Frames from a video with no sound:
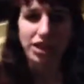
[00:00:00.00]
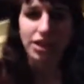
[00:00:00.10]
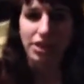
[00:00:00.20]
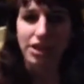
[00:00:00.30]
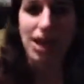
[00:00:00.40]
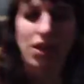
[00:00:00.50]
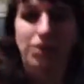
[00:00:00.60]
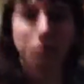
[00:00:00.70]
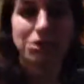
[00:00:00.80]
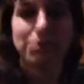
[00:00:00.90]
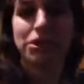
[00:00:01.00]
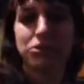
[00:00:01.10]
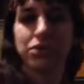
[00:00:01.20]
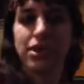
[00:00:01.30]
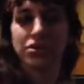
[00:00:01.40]
cut it out and maybe do
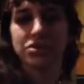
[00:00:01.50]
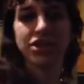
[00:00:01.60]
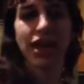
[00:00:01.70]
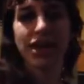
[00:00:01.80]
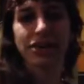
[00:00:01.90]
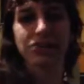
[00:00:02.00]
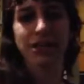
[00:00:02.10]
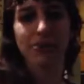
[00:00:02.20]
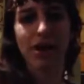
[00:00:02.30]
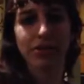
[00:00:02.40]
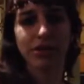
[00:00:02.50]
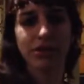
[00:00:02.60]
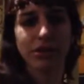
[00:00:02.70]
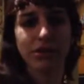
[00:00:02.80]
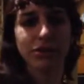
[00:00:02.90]
another take of some
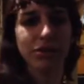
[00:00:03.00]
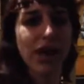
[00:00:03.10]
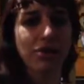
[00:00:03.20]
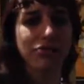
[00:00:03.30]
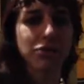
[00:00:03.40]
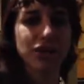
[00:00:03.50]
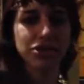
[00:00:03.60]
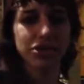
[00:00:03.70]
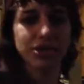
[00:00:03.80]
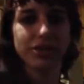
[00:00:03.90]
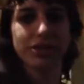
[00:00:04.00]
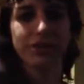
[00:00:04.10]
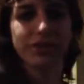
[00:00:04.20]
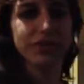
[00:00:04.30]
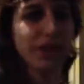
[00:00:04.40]
other round of questions
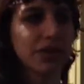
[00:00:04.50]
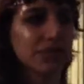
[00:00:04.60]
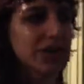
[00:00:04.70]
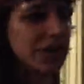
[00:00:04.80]
and stuff.